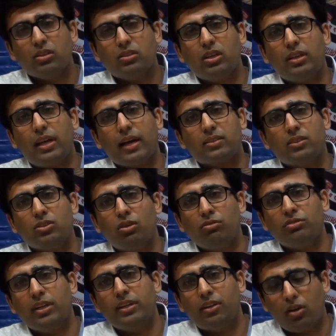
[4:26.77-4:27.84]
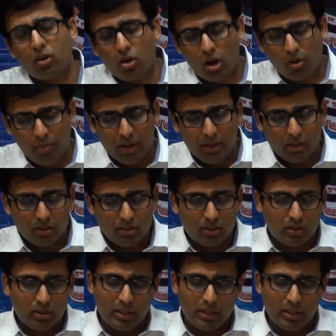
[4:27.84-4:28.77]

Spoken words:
the taxes of central governments.